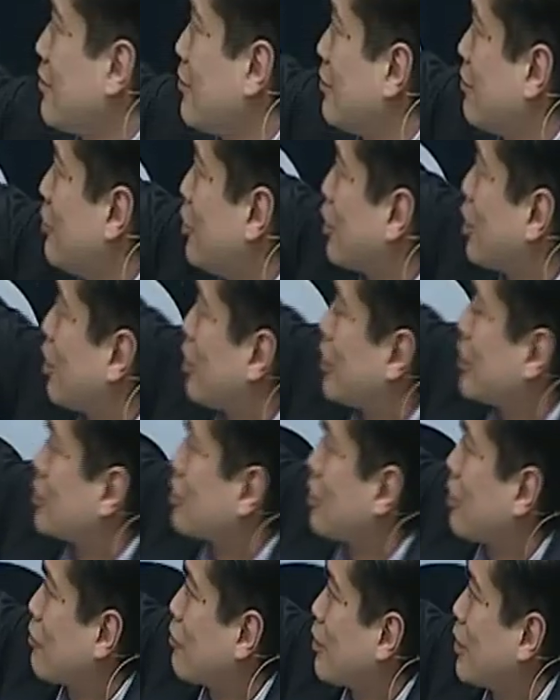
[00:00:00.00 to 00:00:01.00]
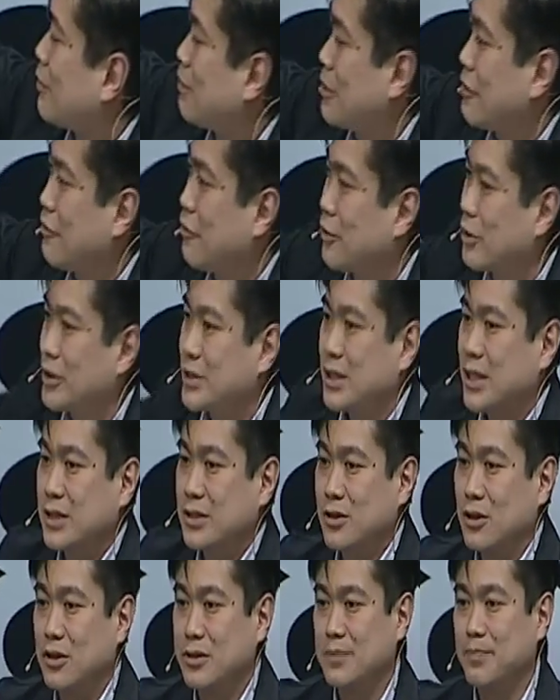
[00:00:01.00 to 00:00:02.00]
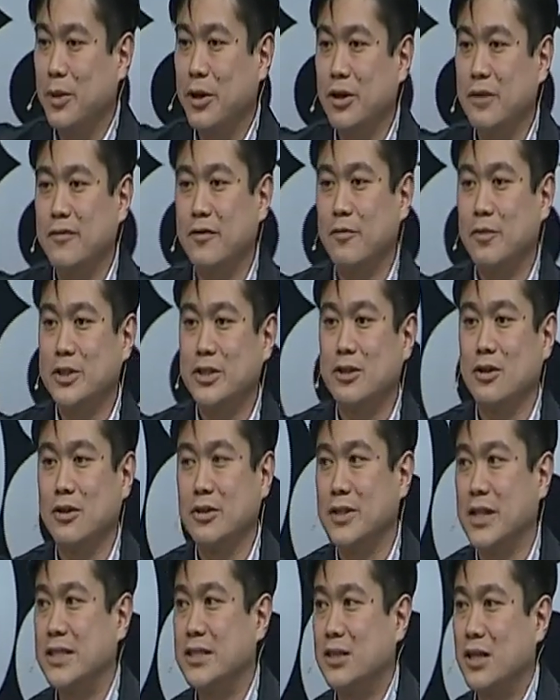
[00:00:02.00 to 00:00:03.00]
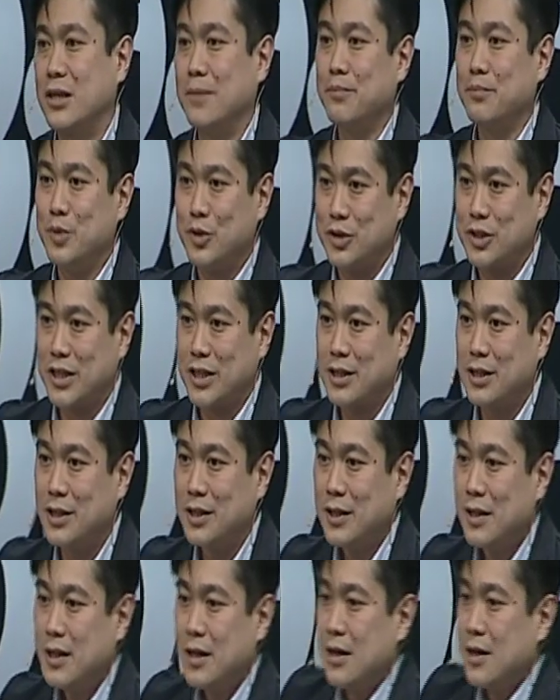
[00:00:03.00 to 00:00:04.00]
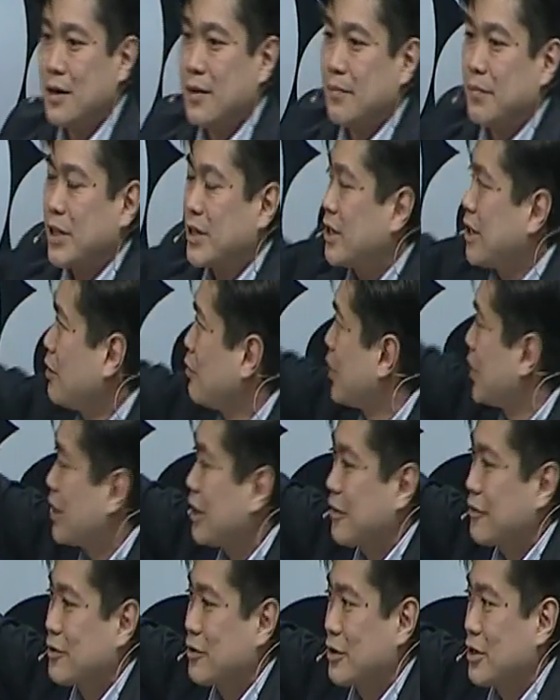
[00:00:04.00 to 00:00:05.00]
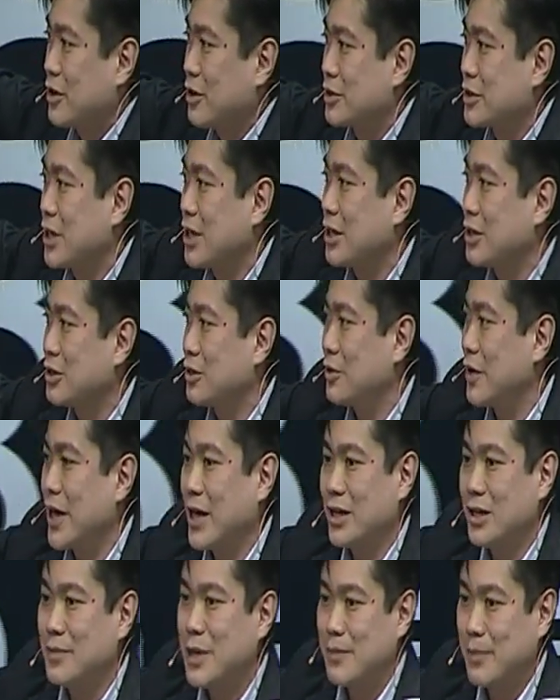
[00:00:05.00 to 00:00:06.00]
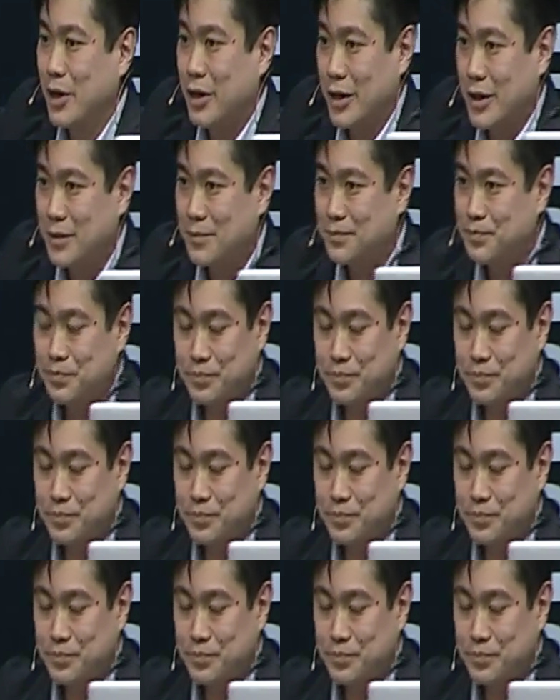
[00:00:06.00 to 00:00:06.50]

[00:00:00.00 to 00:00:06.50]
Vocaloid software before. It's called part of what's called desktop music, but they went after the otaku anime market.